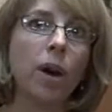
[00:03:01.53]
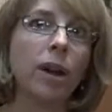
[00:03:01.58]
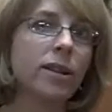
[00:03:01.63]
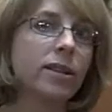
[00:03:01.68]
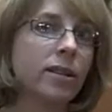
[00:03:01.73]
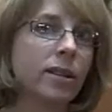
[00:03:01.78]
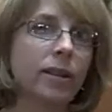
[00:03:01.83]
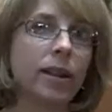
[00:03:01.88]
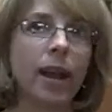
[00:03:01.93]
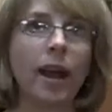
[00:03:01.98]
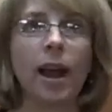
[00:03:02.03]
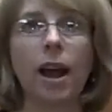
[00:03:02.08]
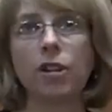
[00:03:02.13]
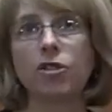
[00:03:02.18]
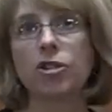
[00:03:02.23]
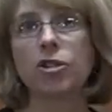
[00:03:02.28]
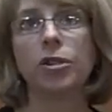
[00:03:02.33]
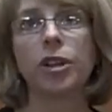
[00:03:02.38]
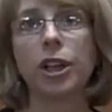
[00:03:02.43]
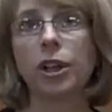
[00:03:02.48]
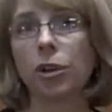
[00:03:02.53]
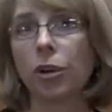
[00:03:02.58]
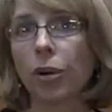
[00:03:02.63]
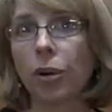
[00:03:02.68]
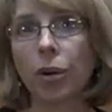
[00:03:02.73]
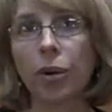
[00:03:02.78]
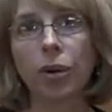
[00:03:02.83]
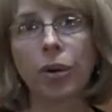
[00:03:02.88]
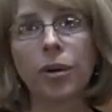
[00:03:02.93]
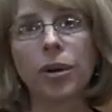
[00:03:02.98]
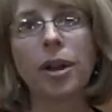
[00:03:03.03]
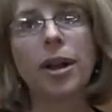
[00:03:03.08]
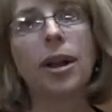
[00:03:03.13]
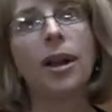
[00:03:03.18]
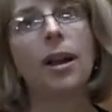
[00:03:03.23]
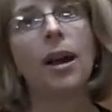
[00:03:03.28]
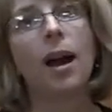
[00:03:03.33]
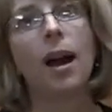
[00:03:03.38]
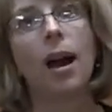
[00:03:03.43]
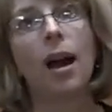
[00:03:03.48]
what did they actually learn,
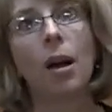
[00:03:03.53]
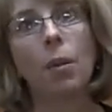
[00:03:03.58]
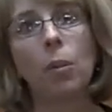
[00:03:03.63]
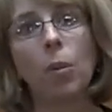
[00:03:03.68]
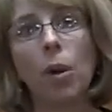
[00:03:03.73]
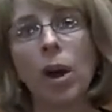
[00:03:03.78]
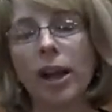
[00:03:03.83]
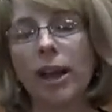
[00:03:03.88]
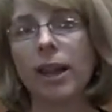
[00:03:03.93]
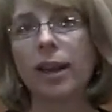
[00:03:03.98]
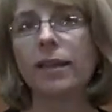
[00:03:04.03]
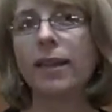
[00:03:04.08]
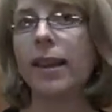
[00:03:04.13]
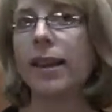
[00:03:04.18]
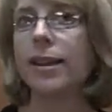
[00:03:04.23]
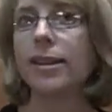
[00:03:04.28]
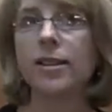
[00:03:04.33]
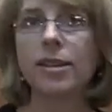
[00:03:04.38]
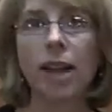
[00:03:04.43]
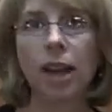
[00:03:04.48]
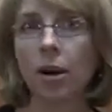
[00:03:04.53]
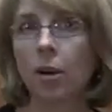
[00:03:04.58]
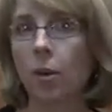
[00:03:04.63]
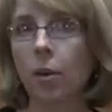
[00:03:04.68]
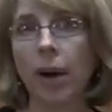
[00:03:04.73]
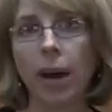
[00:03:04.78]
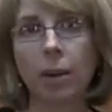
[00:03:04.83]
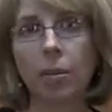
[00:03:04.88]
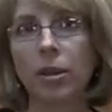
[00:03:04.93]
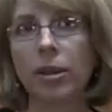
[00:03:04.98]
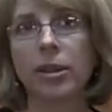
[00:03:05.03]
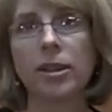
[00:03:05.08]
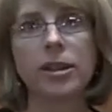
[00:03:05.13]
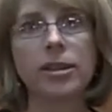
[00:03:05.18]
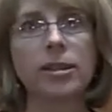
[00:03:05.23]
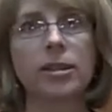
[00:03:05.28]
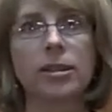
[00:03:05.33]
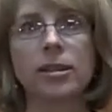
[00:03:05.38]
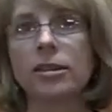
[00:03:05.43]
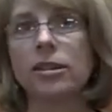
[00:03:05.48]
what can they take away with
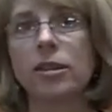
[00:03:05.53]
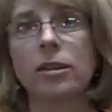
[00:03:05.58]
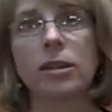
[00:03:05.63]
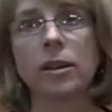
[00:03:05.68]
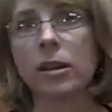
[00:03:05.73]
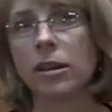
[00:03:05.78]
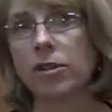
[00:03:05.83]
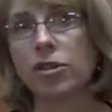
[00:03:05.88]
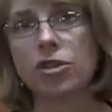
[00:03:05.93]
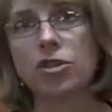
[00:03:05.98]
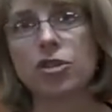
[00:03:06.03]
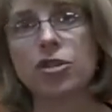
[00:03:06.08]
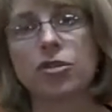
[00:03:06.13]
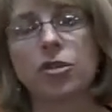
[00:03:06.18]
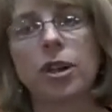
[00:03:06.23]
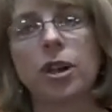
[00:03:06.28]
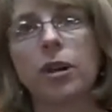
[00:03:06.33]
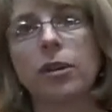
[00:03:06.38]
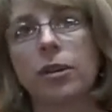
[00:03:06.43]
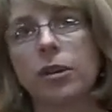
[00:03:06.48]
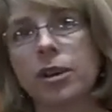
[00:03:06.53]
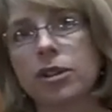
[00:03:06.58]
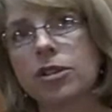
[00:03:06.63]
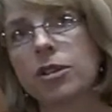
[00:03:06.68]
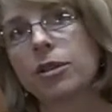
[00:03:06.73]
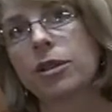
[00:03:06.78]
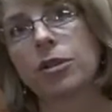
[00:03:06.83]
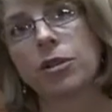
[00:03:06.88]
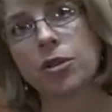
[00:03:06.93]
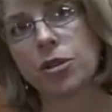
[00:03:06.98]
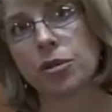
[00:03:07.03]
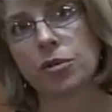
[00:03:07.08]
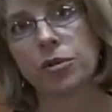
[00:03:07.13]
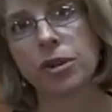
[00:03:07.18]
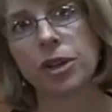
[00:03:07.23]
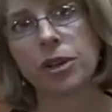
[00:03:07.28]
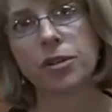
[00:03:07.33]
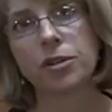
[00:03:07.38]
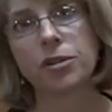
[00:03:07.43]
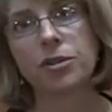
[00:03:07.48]
this into the industry or into their
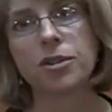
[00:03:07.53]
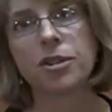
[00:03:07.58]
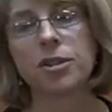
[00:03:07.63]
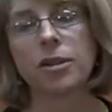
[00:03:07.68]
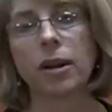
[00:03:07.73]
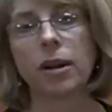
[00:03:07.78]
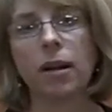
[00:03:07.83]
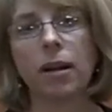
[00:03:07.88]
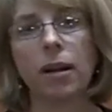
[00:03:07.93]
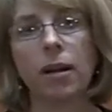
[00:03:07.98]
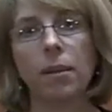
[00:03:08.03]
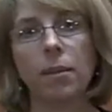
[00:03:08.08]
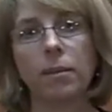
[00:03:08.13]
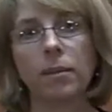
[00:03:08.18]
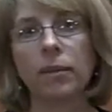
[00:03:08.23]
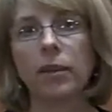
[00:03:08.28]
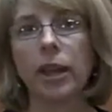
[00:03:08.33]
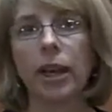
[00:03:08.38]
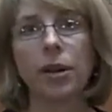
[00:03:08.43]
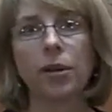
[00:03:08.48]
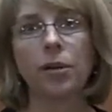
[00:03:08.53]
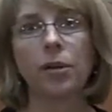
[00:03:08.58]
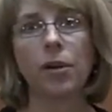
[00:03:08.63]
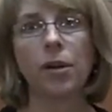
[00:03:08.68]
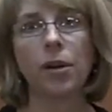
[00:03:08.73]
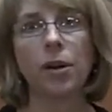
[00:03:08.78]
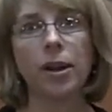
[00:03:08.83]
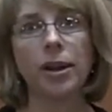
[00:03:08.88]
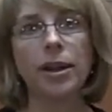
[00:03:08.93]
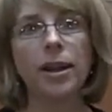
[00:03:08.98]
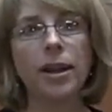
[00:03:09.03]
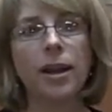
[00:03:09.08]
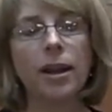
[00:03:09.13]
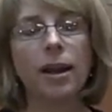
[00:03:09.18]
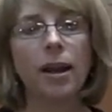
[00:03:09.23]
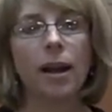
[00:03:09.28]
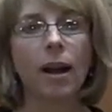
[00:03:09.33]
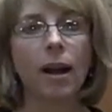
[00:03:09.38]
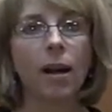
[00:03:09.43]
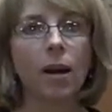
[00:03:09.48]
careers later on.
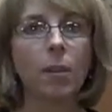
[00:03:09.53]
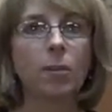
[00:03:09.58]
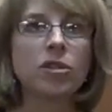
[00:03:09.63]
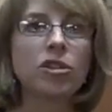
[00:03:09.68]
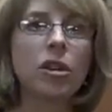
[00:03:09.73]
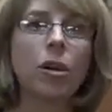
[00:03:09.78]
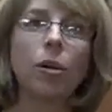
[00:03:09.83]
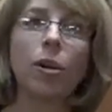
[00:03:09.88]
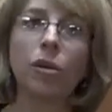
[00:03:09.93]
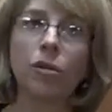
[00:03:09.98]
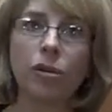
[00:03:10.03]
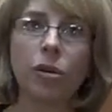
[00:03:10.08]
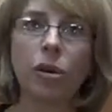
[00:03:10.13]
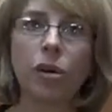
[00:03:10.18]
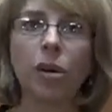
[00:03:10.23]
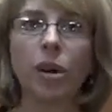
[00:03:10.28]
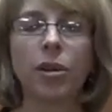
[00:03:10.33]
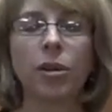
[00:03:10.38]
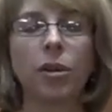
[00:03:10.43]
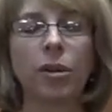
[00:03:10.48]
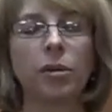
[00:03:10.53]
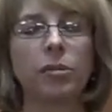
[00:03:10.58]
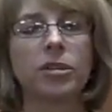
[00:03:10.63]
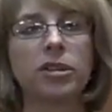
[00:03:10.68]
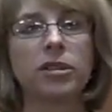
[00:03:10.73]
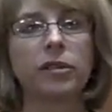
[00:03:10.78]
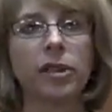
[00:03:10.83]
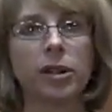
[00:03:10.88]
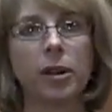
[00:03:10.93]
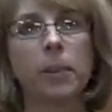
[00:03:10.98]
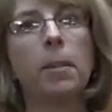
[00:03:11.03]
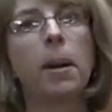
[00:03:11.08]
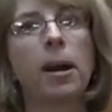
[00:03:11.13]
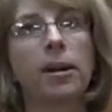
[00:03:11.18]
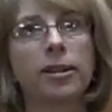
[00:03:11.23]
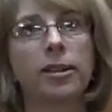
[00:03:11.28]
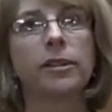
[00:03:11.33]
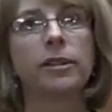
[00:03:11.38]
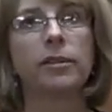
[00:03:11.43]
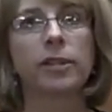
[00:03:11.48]
So overall, I thought it was a very
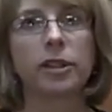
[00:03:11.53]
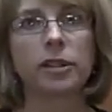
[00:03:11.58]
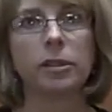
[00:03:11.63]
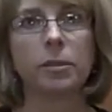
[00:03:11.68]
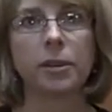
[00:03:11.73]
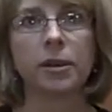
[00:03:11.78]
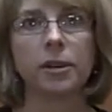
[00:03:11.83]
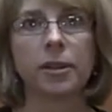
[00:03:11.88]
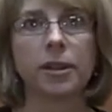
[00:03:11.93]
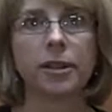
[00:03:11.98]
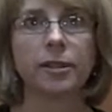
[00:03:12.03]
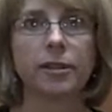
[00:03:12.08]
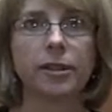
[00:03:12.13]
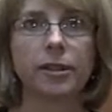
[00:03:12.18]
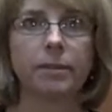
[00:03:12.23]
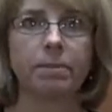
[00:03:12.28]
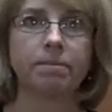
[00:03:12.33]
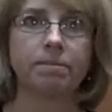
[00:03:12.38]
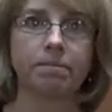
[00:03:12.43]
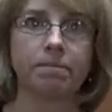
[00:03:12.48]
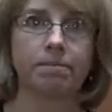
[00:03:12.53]
positive experience.